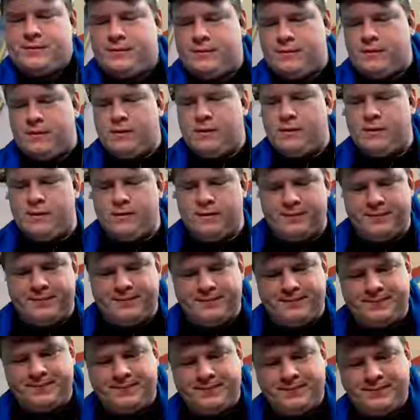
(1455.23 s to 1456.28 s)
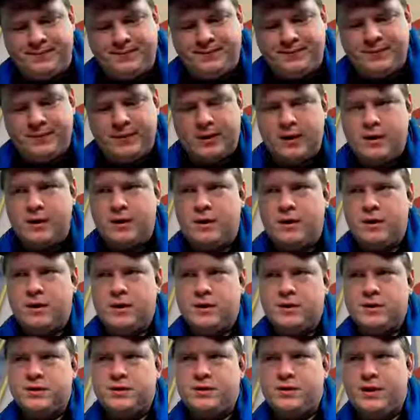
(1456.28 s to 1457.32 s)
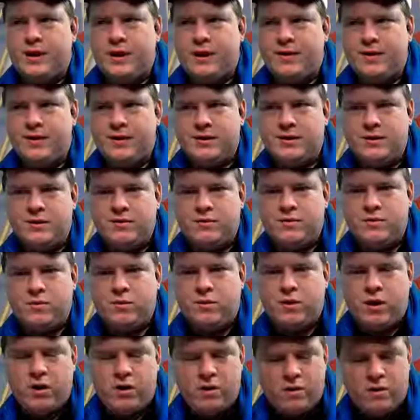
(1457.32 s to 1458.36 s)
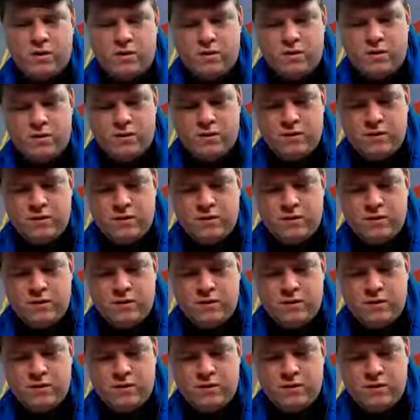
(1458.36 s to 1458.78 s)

it. So now this will go,